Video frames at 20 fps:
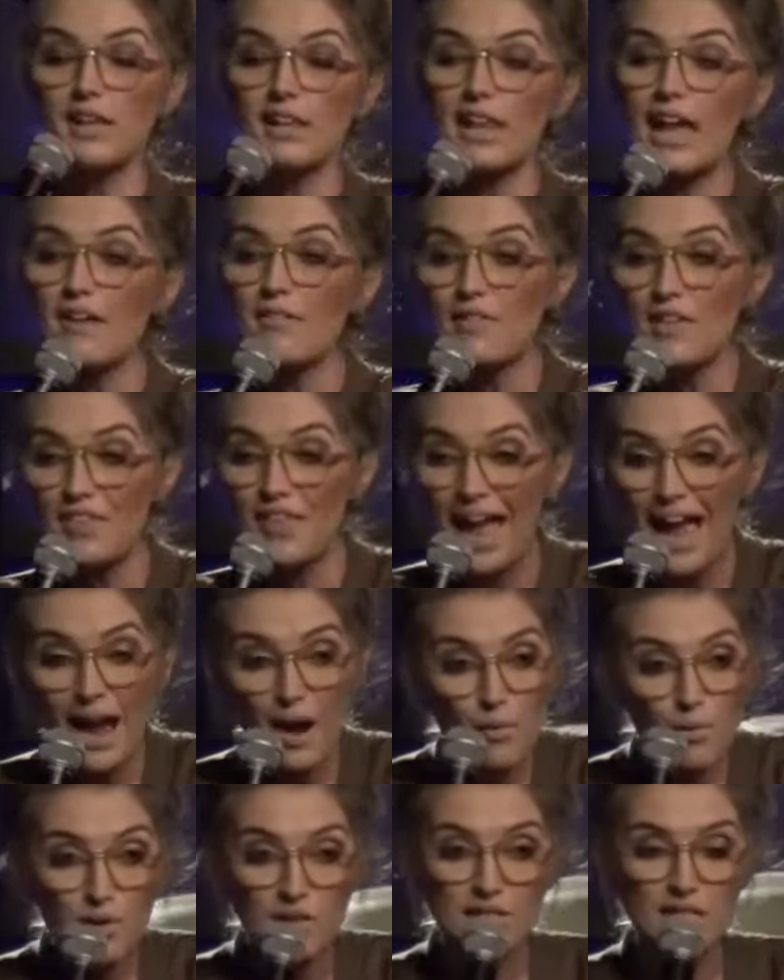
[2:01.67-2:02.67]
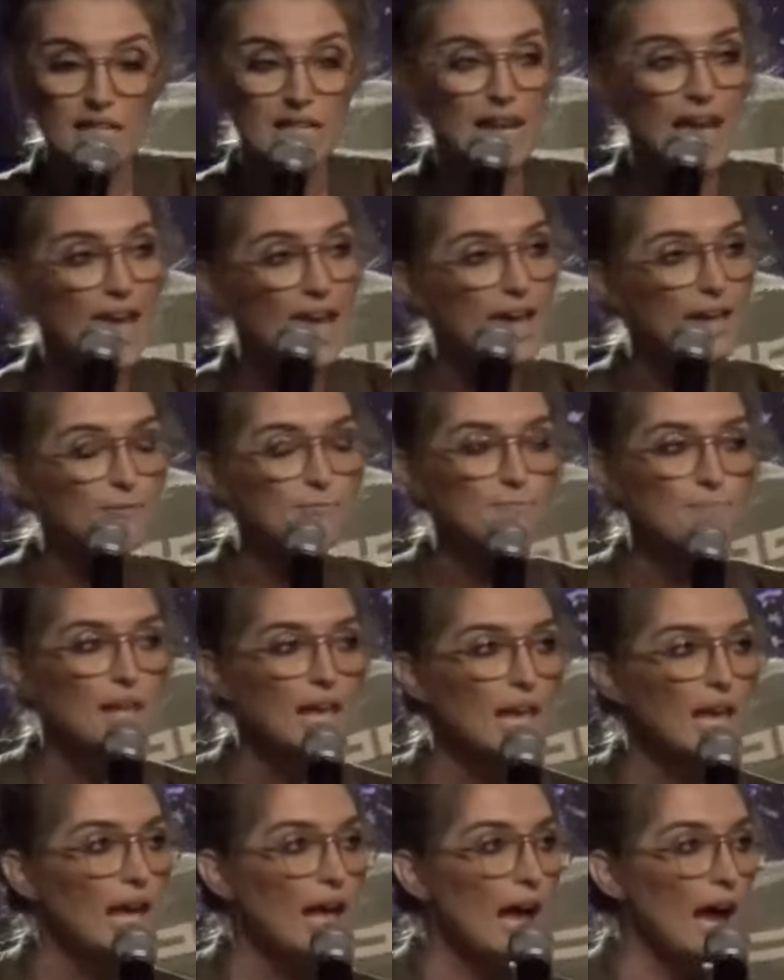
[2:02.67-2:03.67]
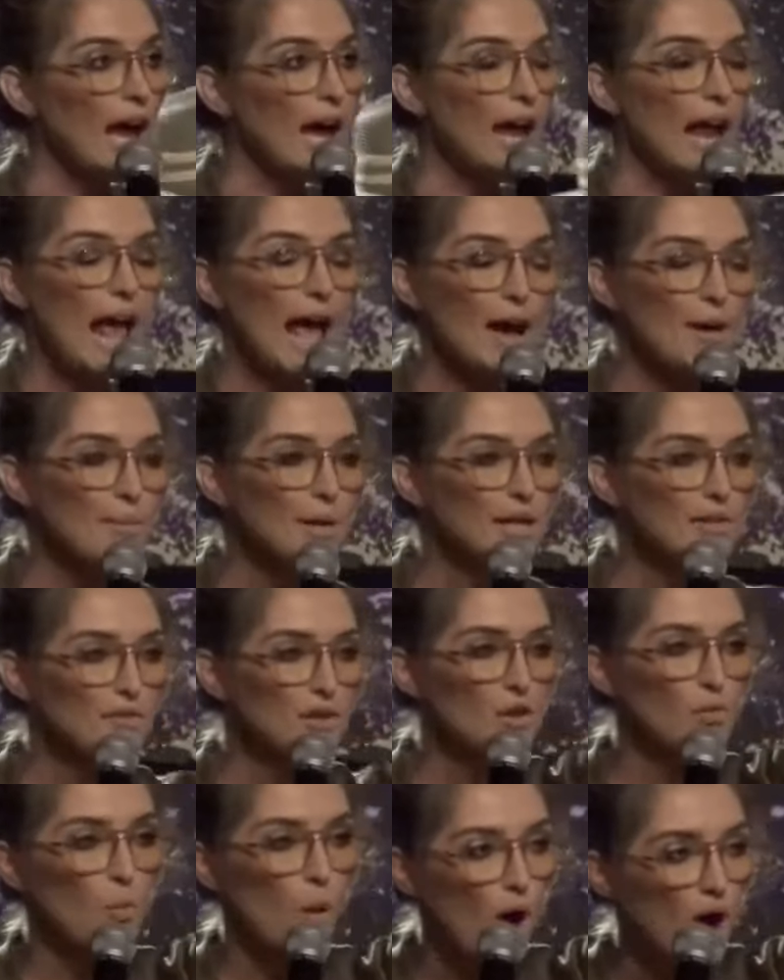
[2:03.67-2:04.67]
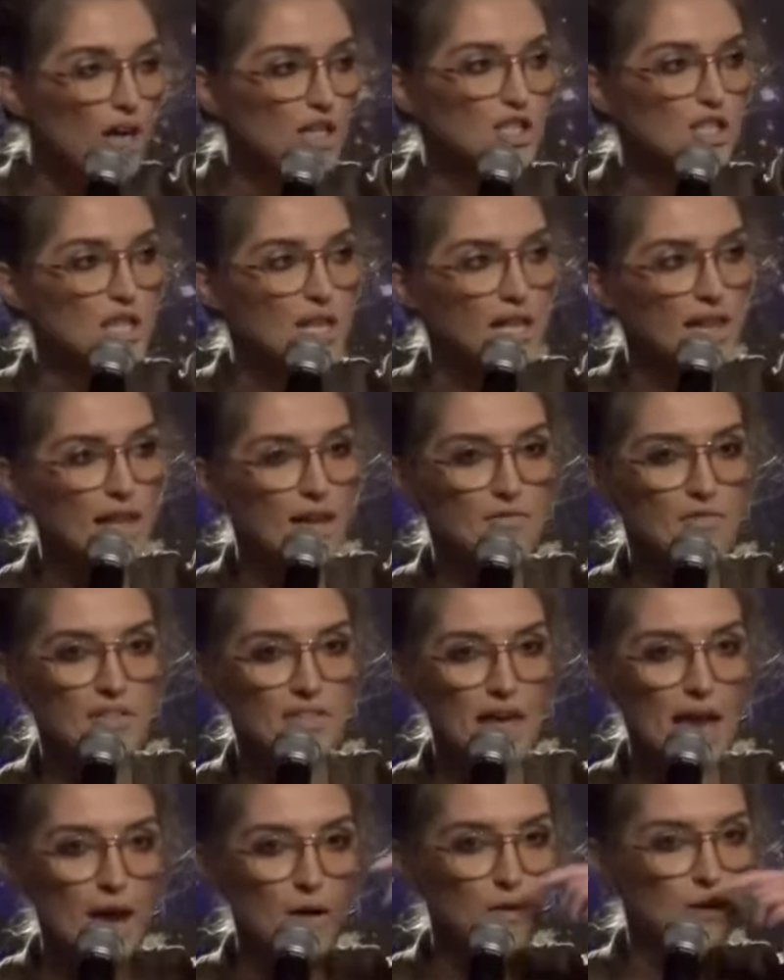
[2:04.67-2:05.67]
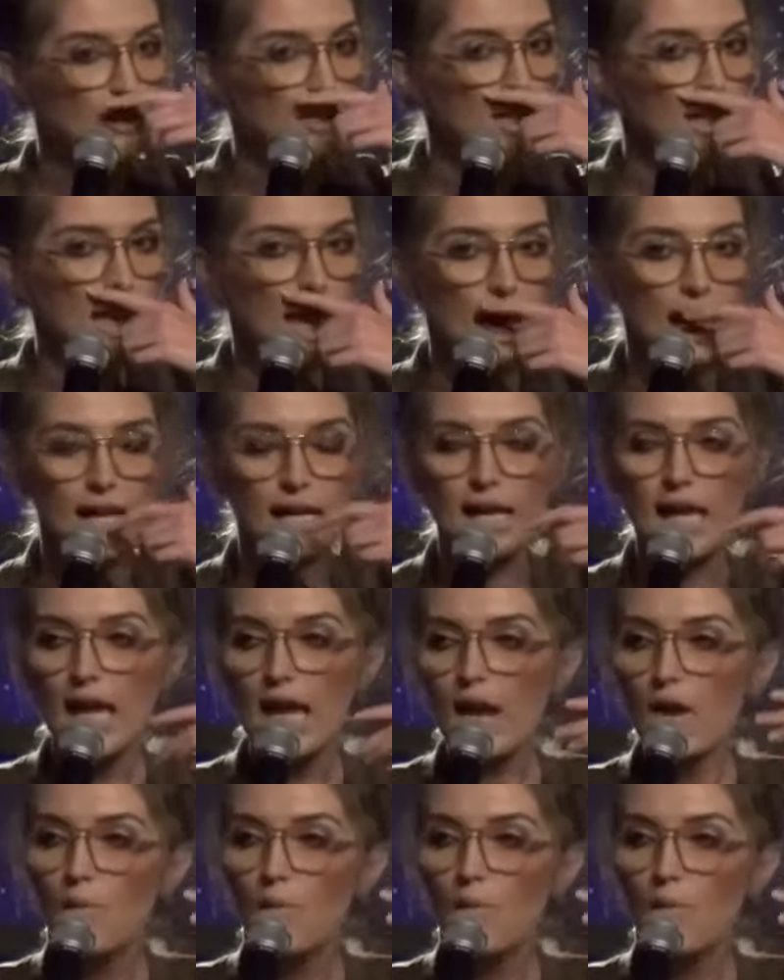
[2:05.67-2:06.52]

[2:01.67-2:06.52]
11th hour today. Uh, how many of you watched the 11th hour today?